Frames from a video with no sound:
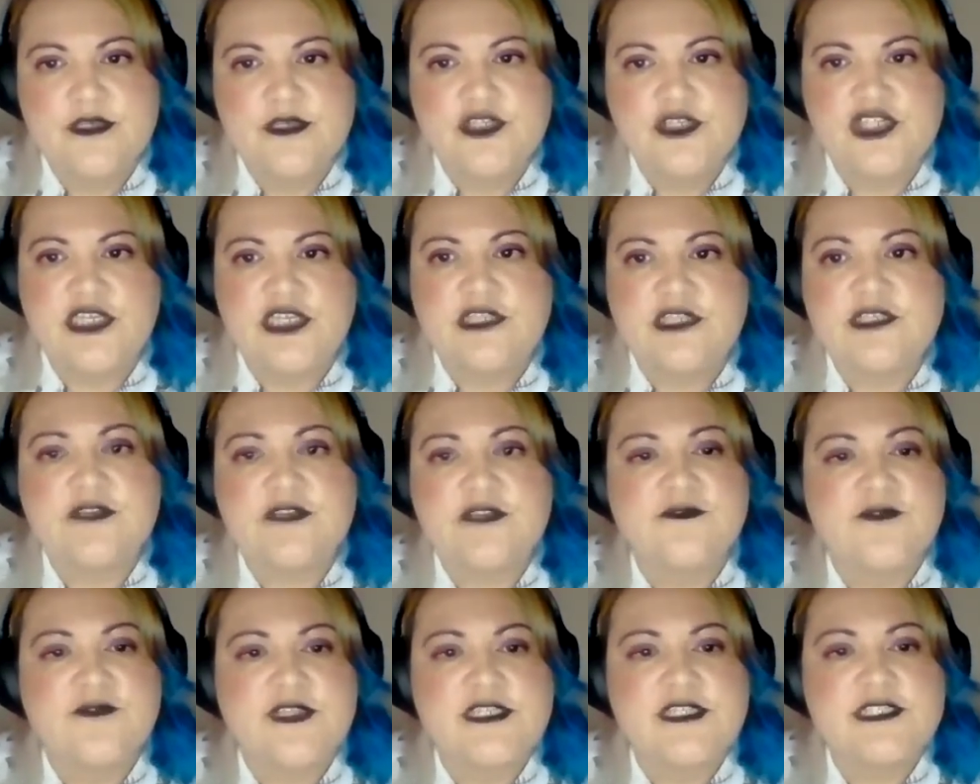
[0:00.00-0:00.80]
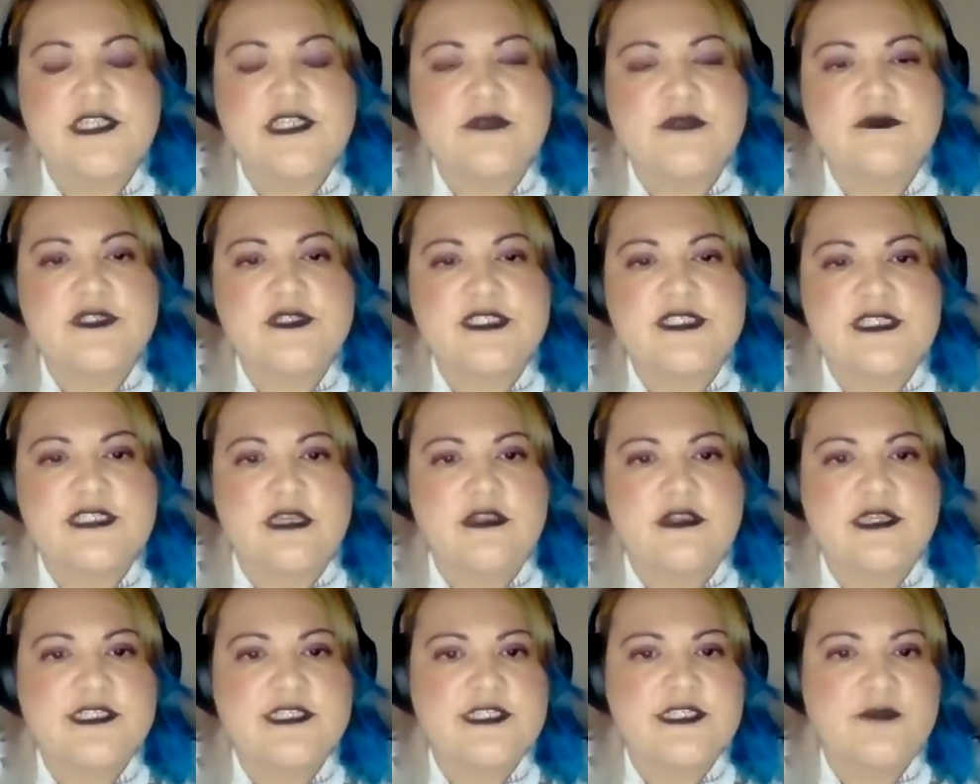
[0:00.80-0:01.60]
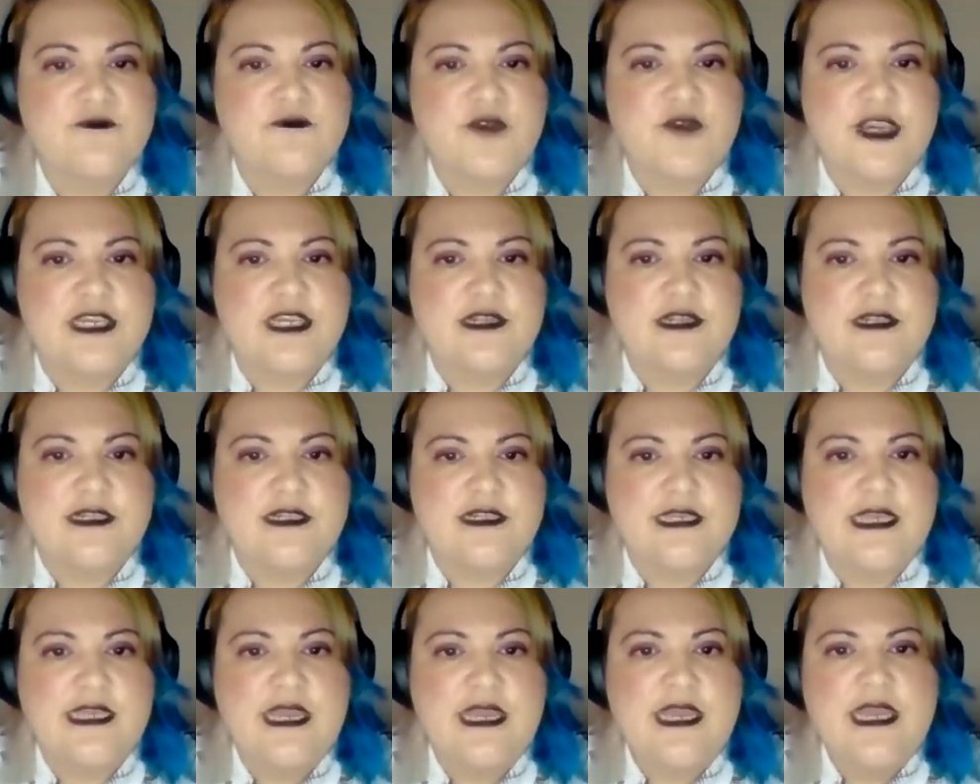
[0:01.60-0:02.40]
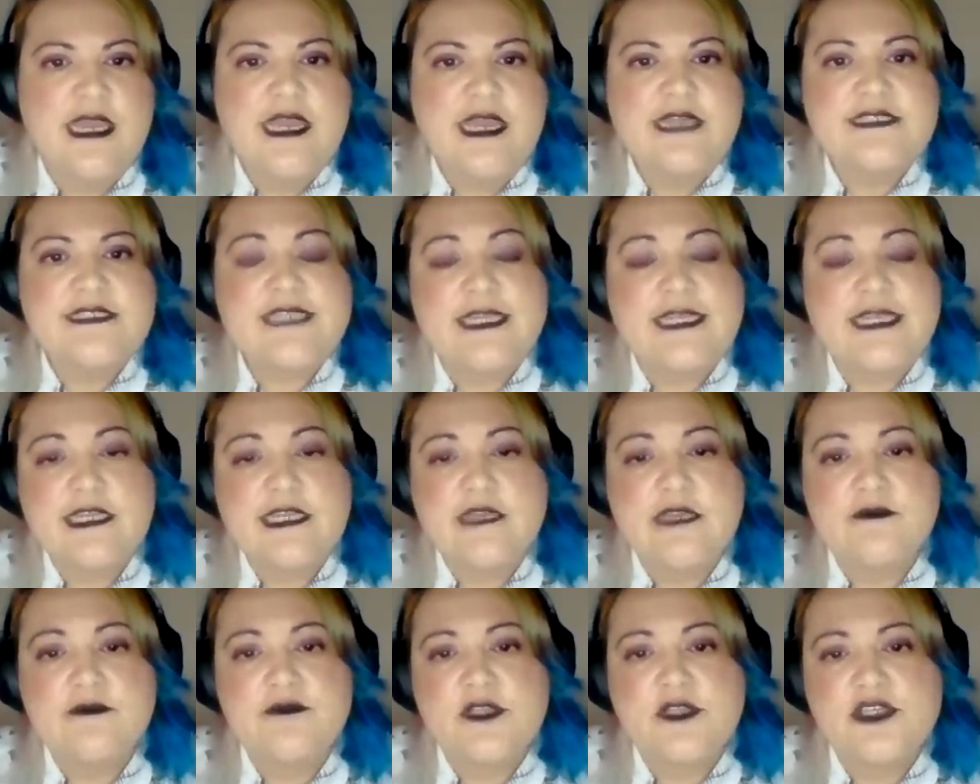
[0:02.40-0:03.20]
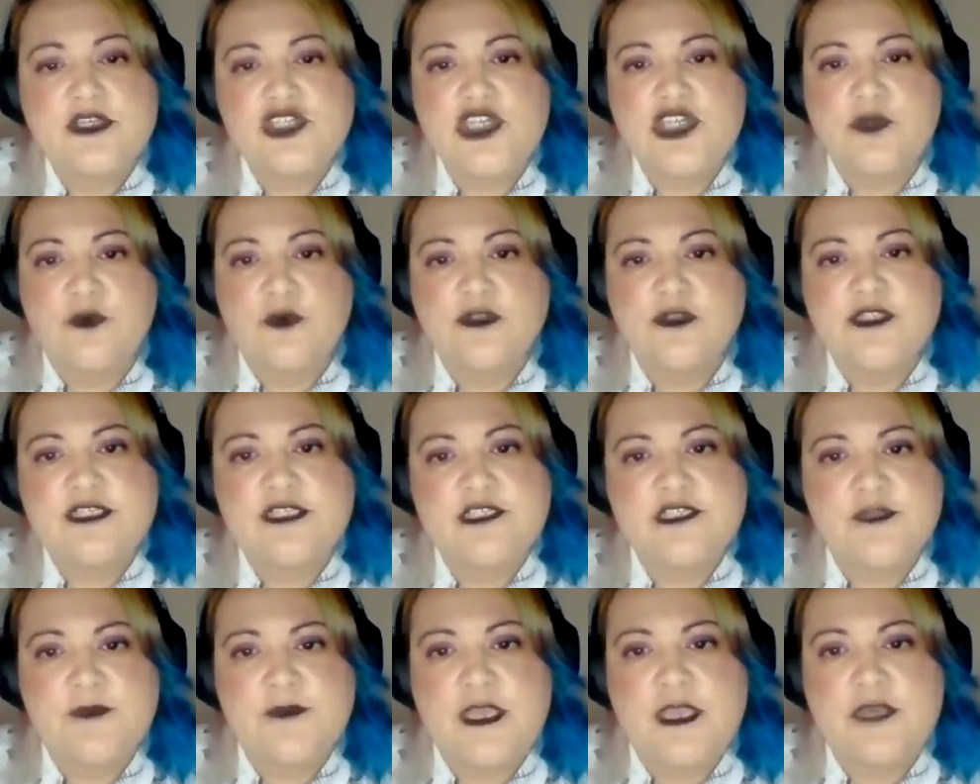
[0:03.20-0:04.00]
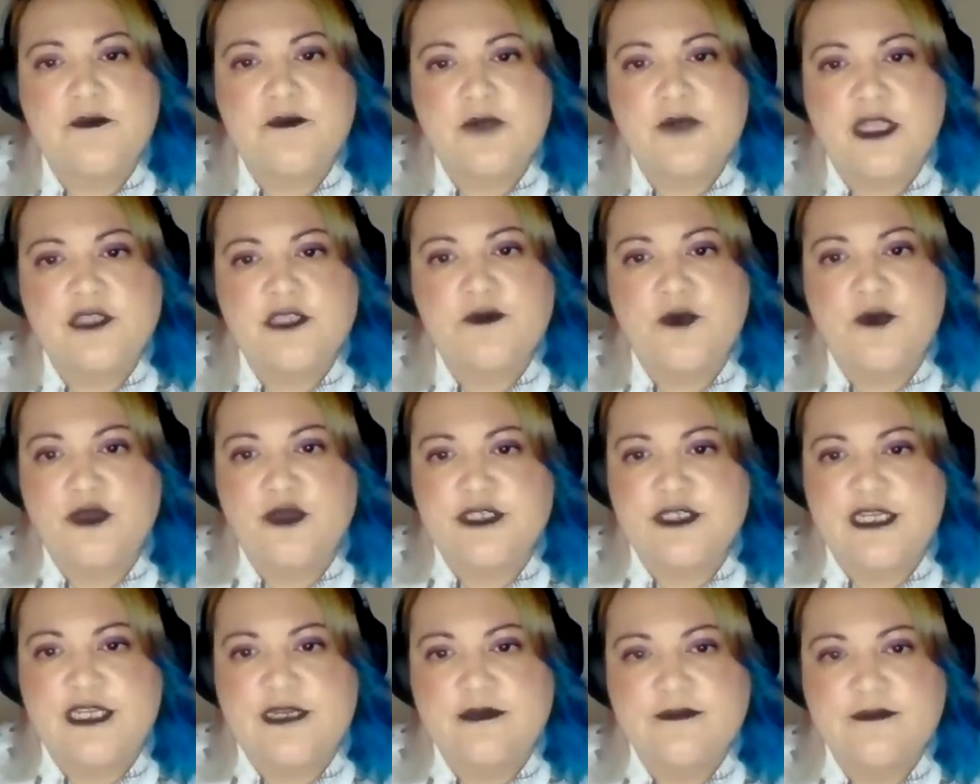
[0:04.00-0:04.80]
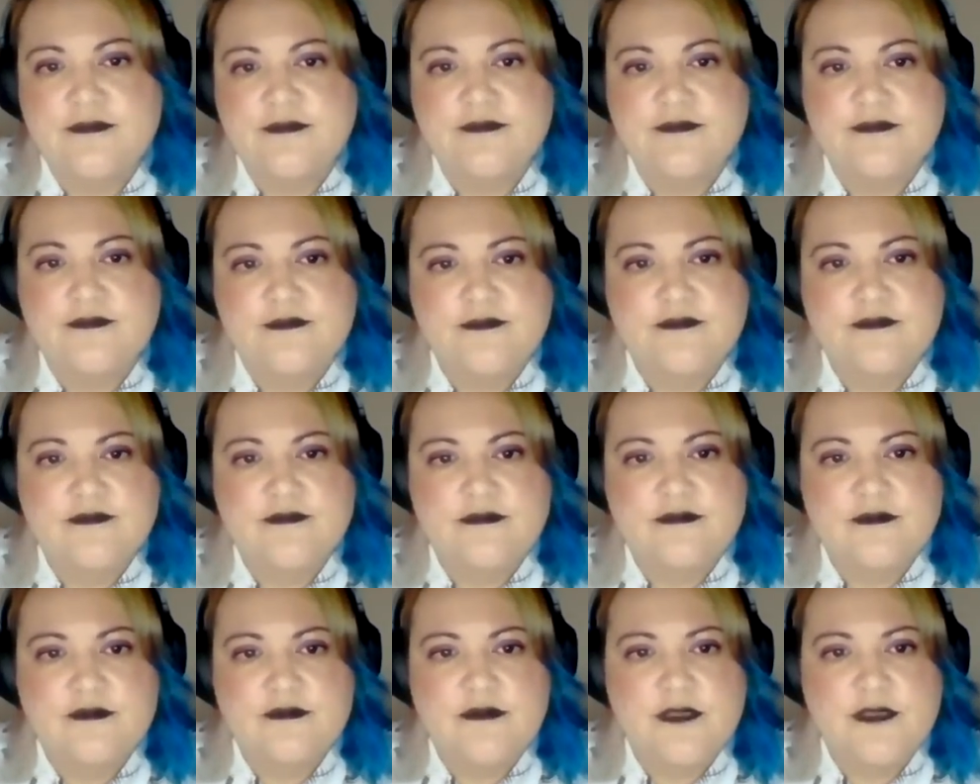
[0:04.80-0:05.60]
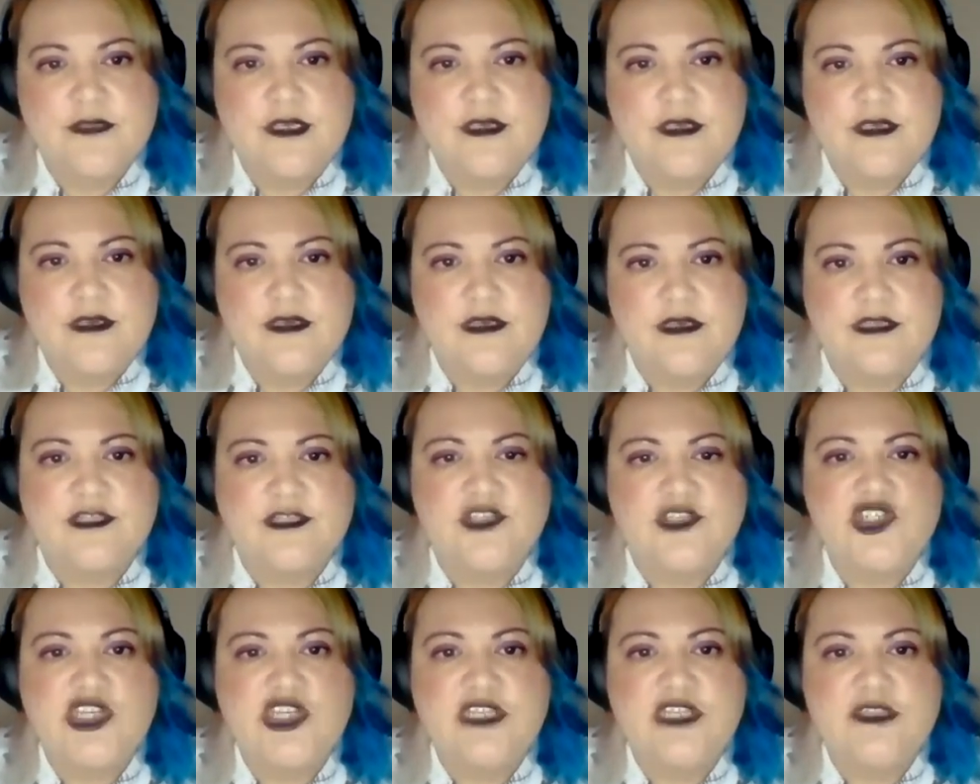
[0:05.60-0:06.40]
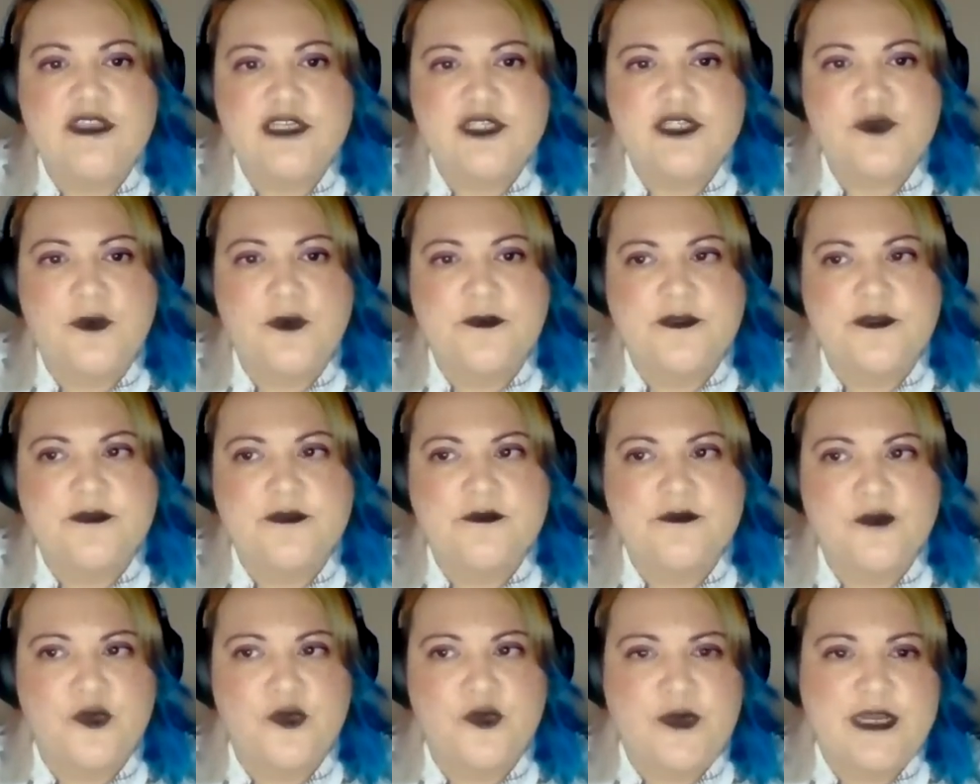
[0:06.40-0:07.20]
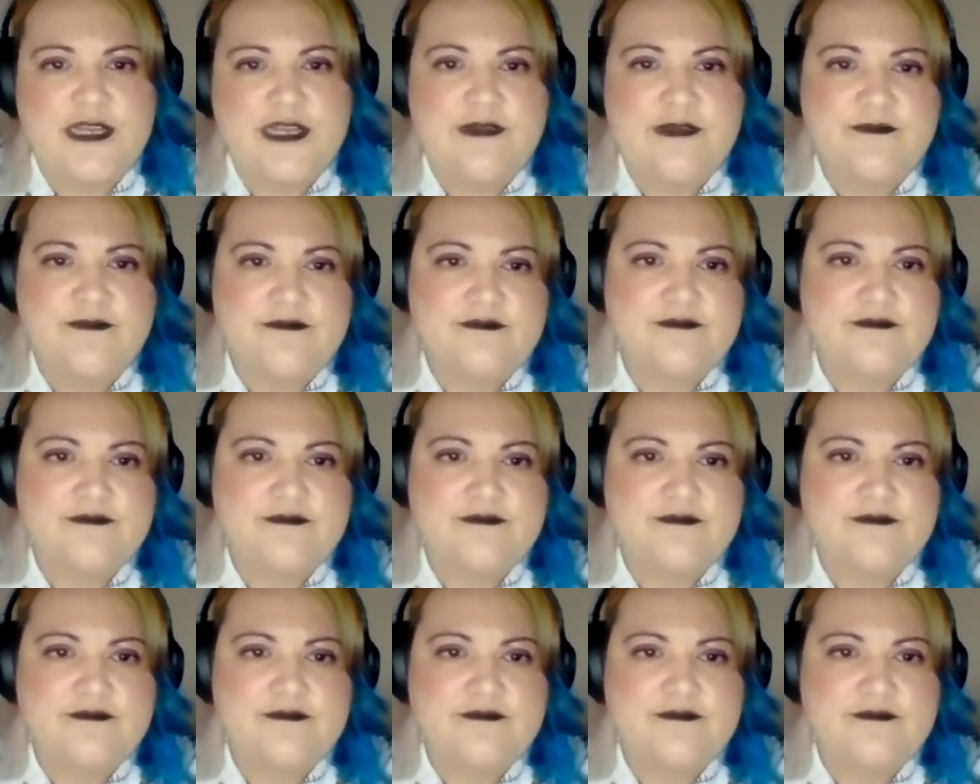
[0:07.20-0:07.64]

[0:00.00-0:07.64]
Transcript: She'd convinced him to sell her some regularly, telling him that she wanted to make blood pudding. An ingenious woman, Marie.